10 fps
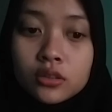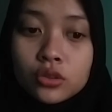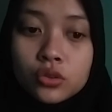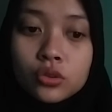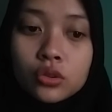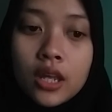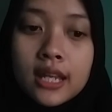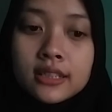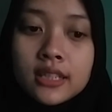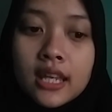to
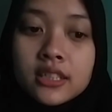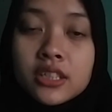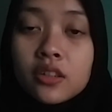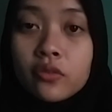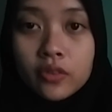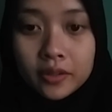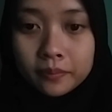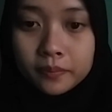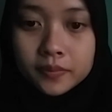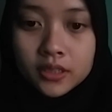as action
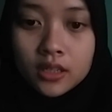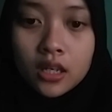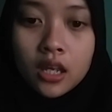verbs,